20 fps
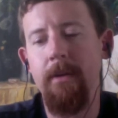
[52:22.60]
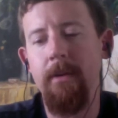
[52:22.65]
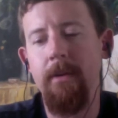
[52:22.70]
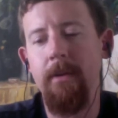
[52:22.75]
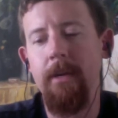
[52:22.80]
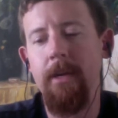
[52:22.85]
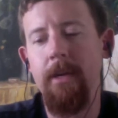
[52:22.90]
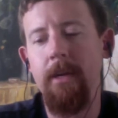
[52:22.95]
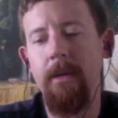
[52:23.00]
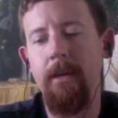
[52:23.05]

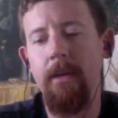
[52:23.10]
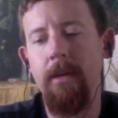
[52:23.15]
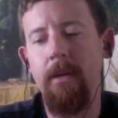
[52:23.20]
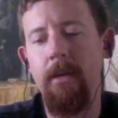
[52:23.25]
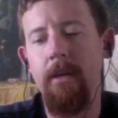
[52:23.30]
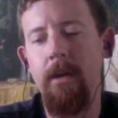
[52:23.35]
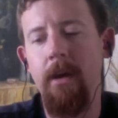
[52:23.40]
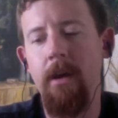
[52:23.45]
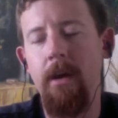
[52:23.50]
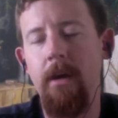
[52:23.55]

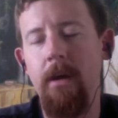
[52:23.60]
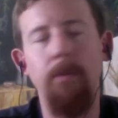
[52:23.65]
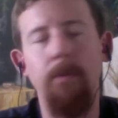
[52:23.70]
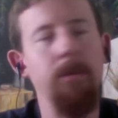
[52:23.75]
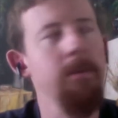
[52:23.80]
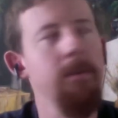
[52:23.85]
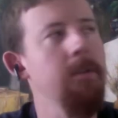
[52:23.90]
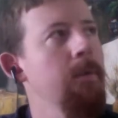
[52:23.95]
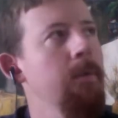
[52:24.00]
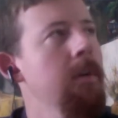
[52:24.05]

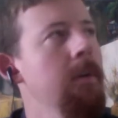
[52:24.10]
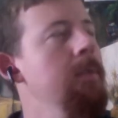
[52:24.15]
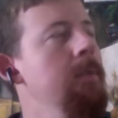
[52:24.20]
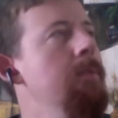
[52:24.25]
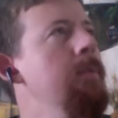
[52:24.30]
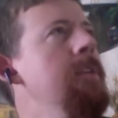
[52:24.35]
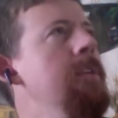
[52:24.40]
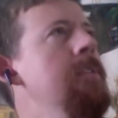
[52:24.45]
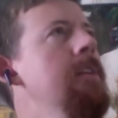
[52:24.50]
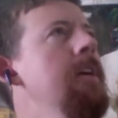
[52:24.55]
what's the word?
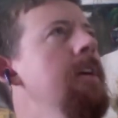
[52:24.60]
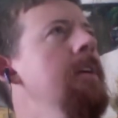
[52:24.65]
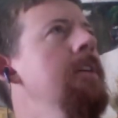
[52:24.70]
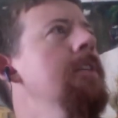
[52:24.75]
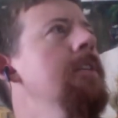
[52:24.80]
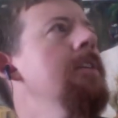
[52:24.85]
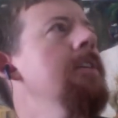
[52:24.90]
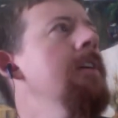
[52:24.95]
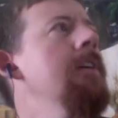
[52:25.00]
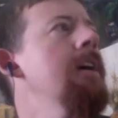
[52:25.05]
What is
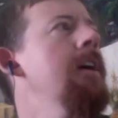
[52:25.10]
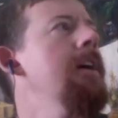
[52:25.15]
that? Your